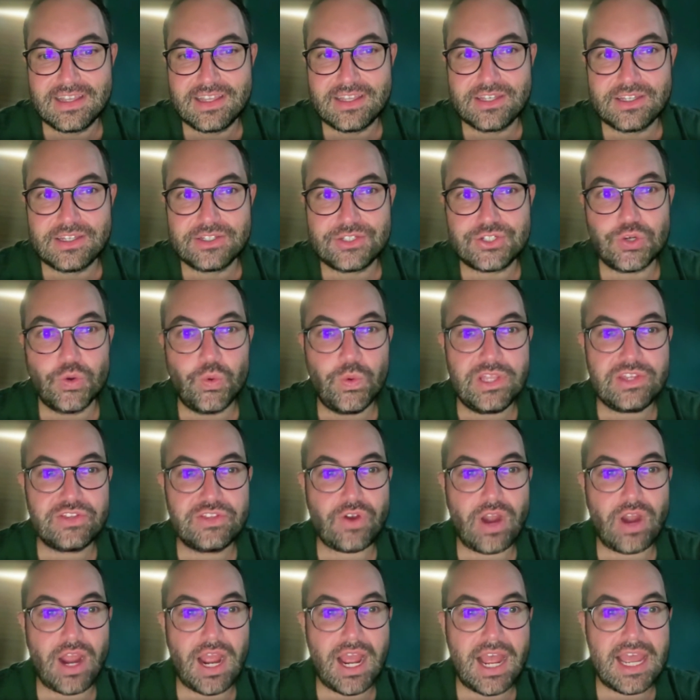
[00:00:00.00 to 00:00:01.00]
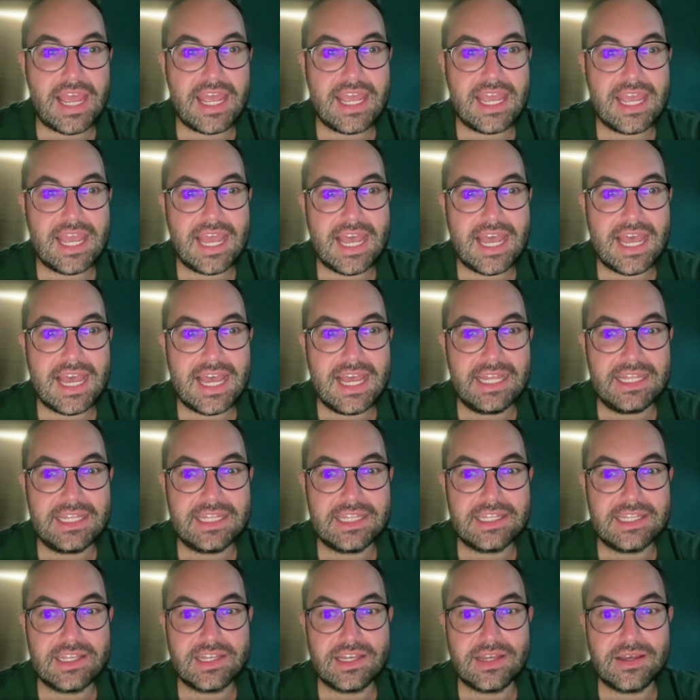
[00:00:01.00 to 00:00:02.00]
Should we try and
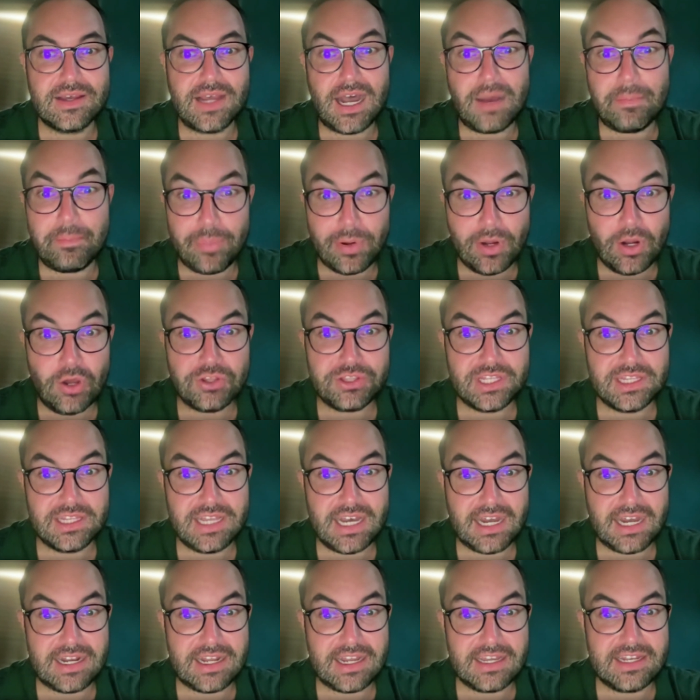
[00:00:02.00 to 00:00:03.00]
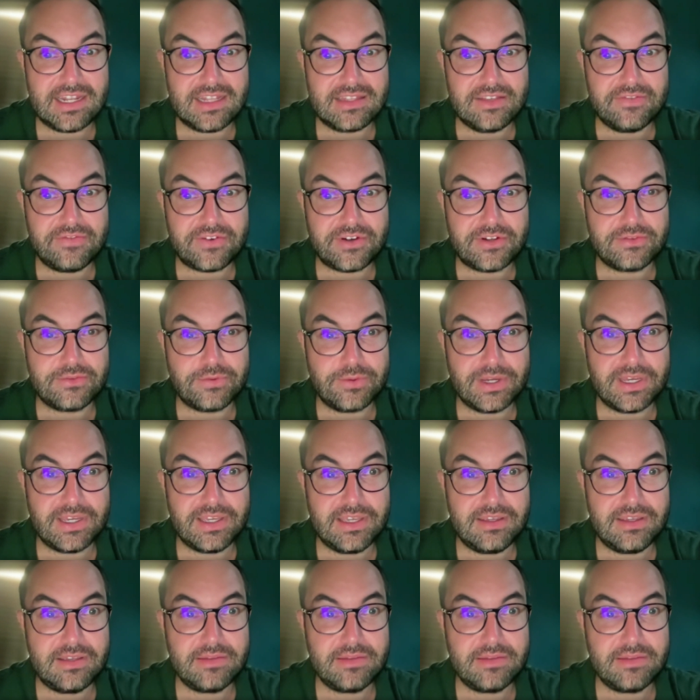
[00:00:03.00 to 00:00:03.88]
upload the data in a different way?